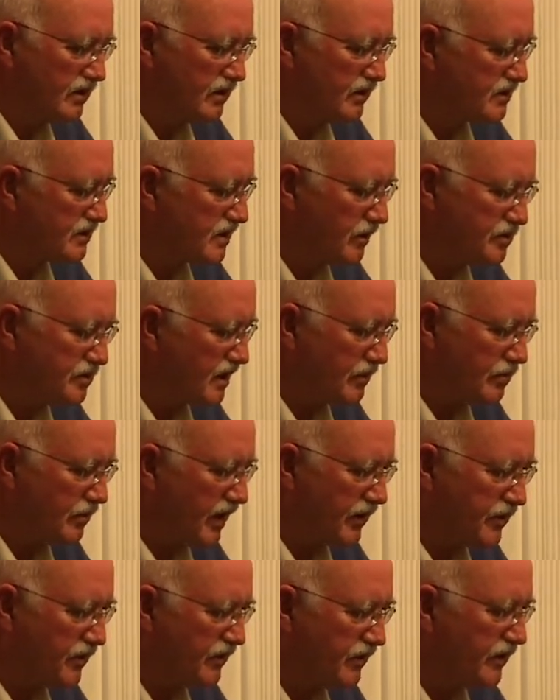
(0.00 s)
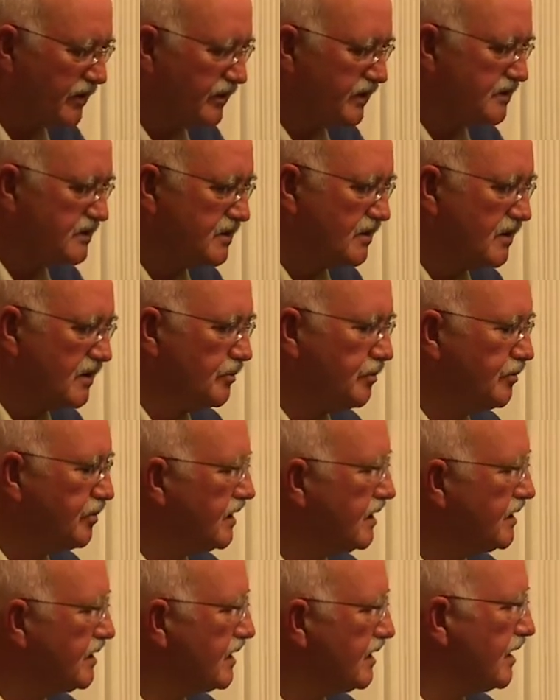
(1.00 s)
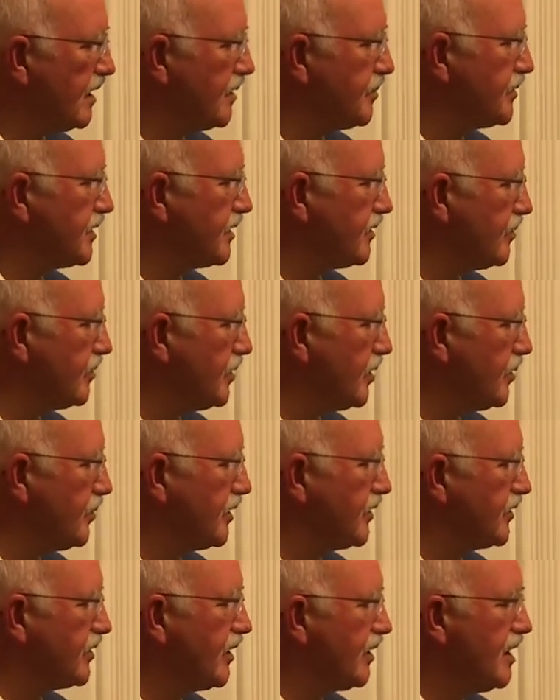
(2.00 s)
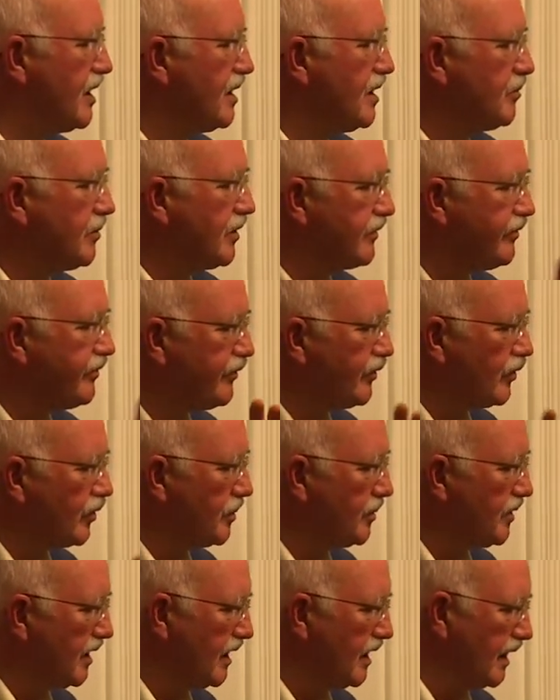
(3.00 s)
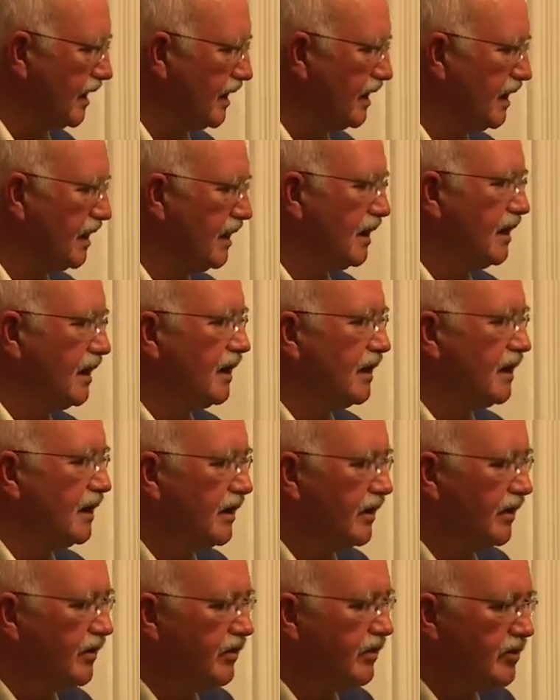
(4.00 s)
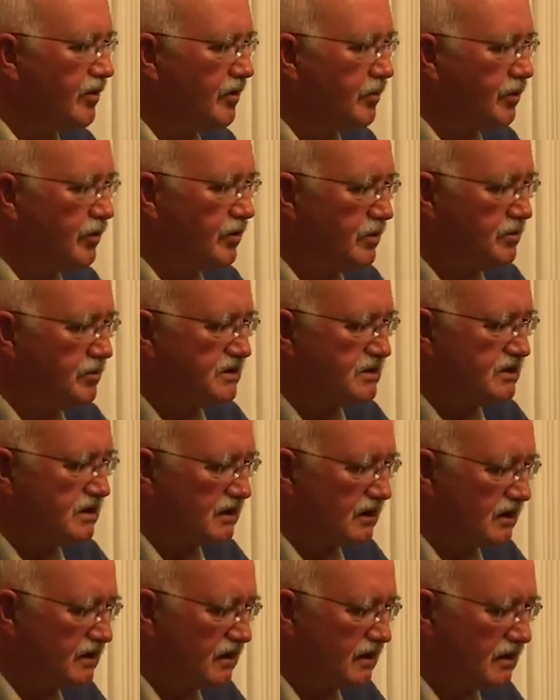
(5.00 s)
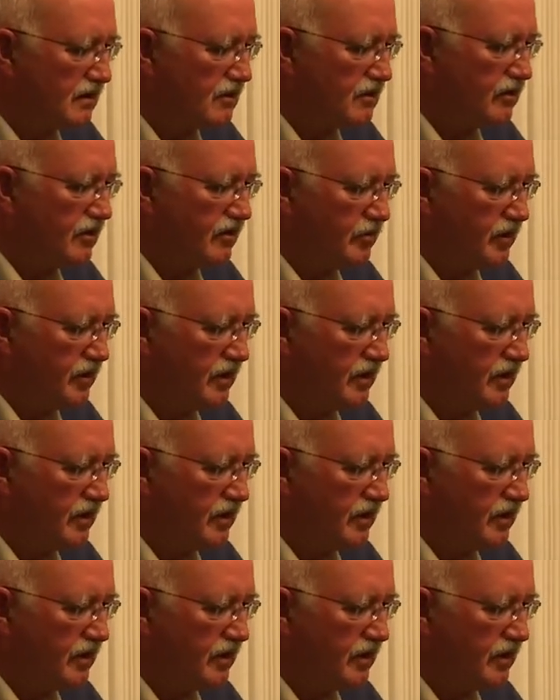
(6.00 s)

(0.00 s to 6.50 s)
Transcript: subject matter that is completely up to the moment, but formally uh, there are poems that, that, could have